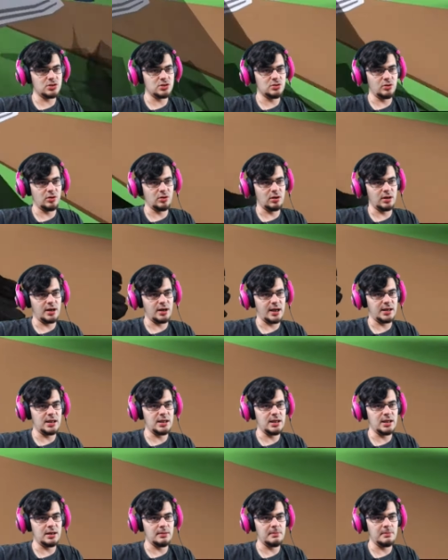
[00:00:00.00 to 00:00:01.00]
store and I can
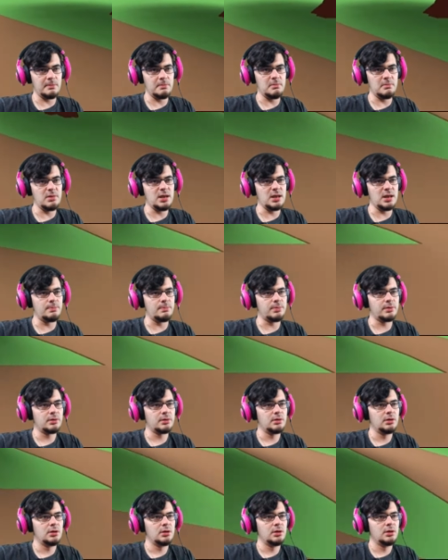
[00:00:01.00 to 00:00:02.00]
get a meep.
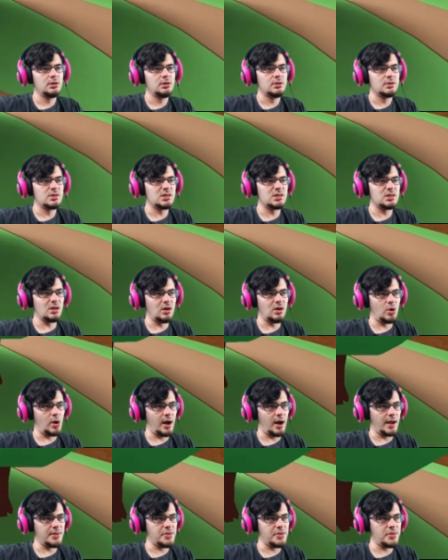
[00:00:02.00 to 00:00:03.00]
So
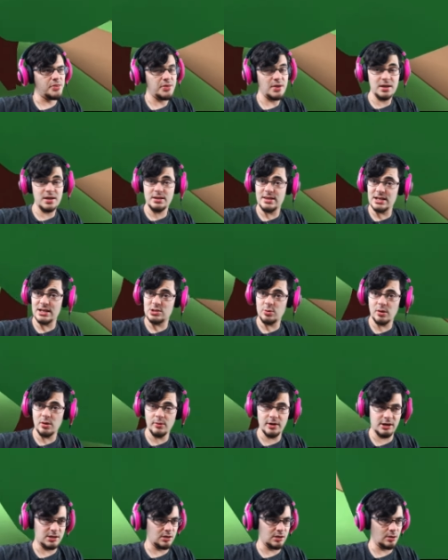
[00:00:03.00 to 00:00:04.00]
I think that's what I
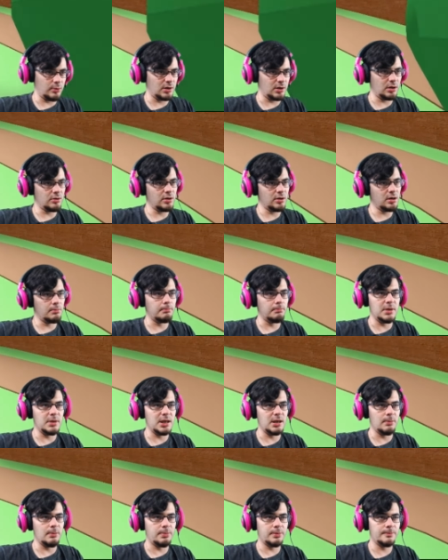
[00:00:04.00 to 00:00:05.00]
want to do. I want to go get a
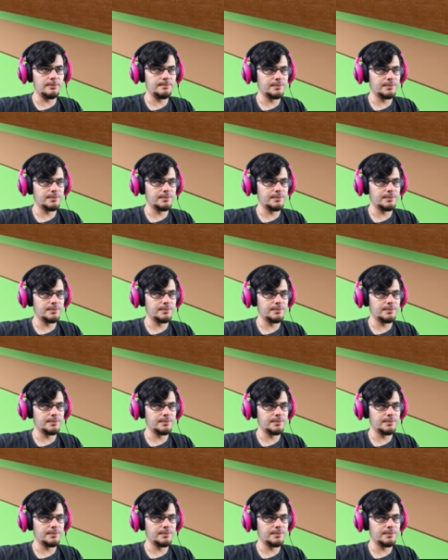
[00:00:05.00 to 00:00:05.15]
Meep.